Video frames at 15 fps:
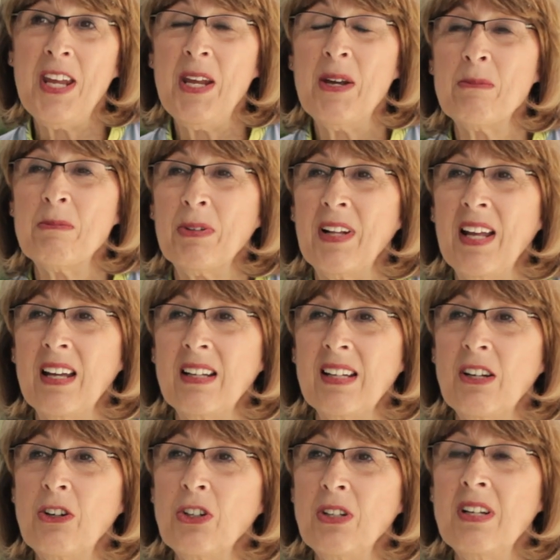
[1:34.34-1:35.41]
the implant,
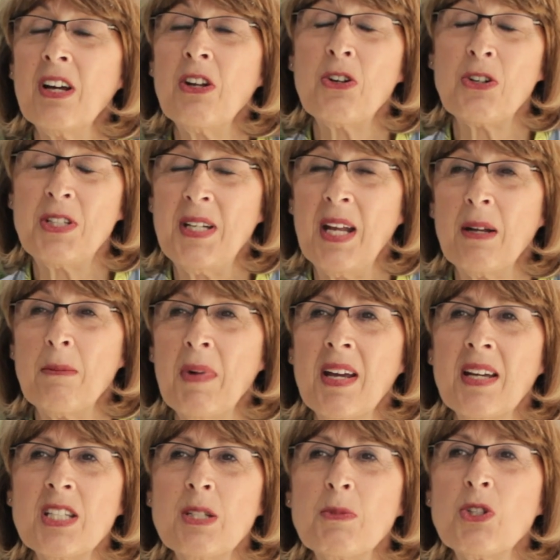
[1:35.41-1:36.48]
I couldn't understand my
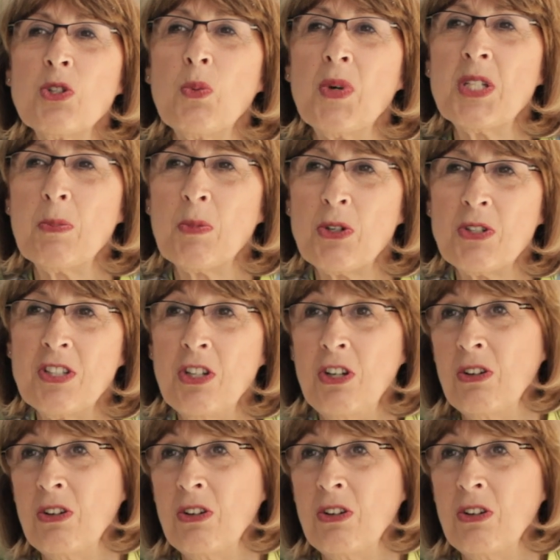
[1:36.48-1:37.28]
husband's whispers.